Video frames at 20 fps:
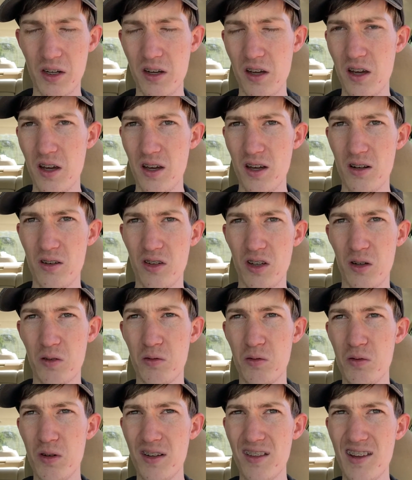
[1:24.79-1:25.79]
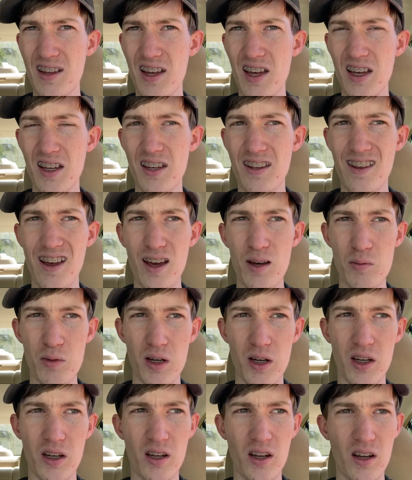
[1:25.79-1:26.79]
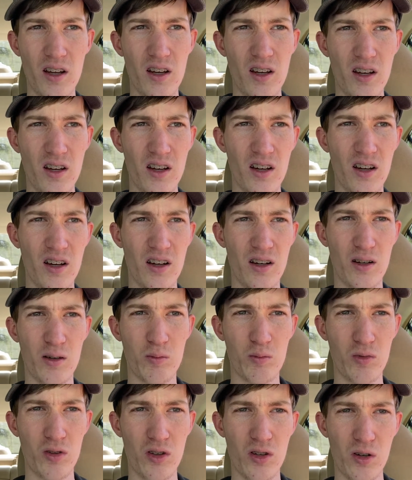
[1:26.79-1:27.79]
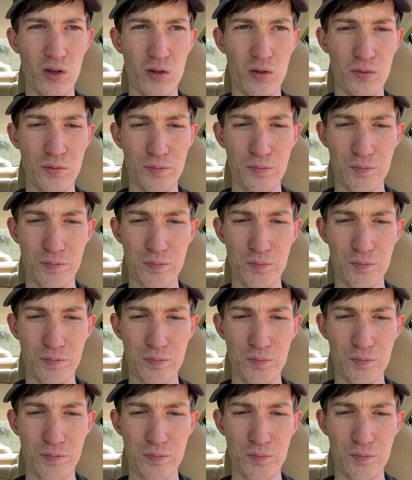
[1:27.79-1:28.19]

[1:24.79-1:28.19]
I was like, well, what the heck is happening? So